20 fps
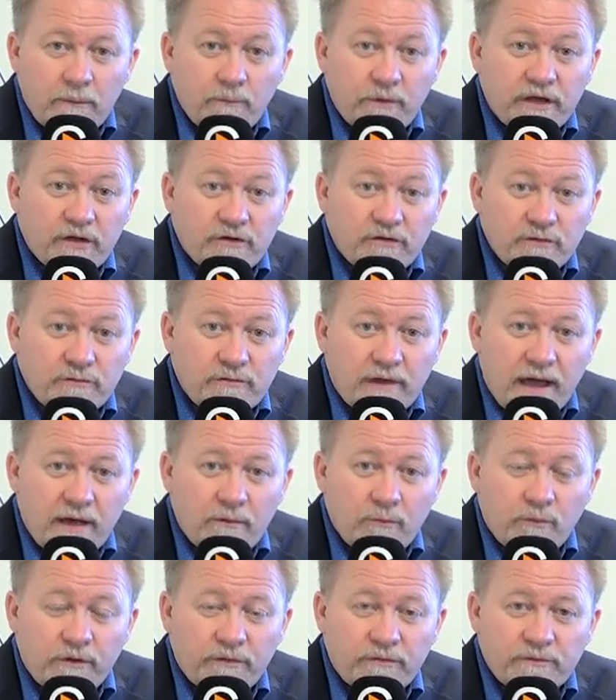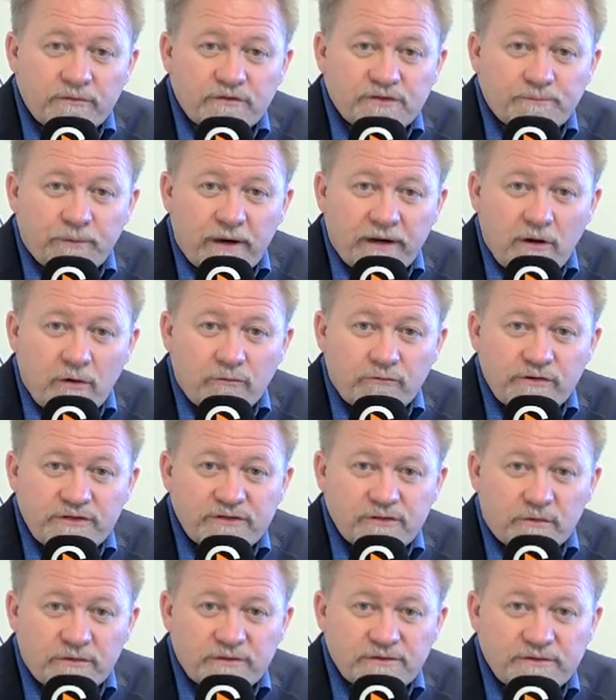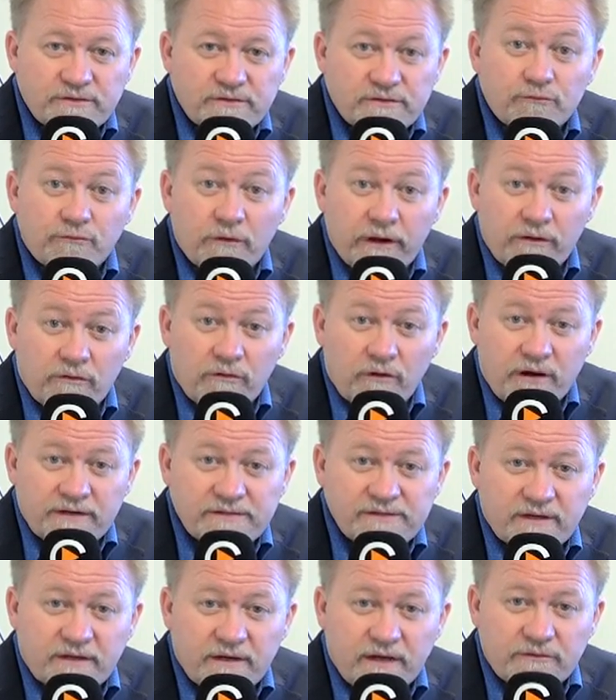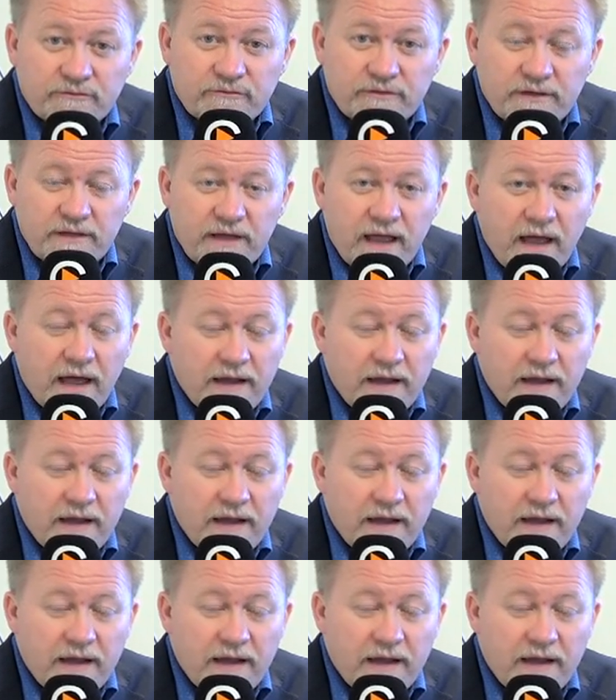And we can do that with spread out resources right across the country.